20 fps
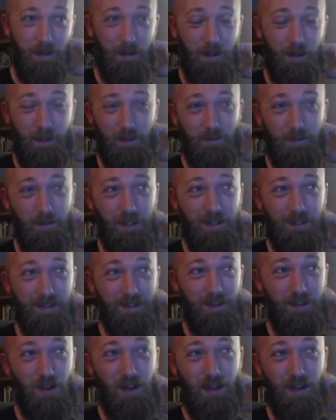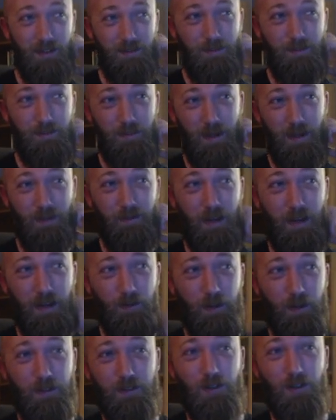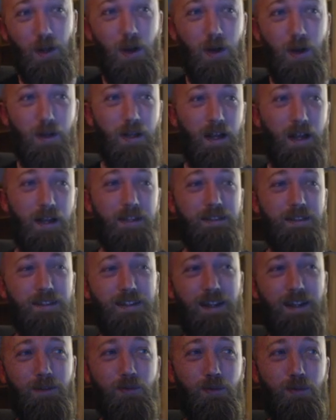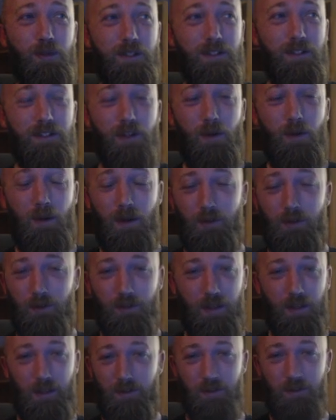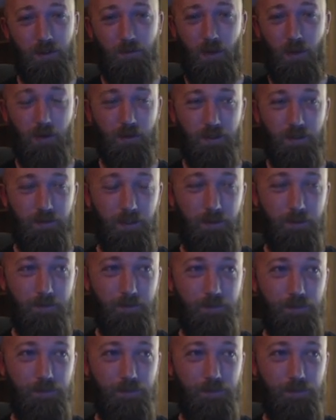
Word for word: Um, it's not my favorite log. I, I really don't understand some parts of it.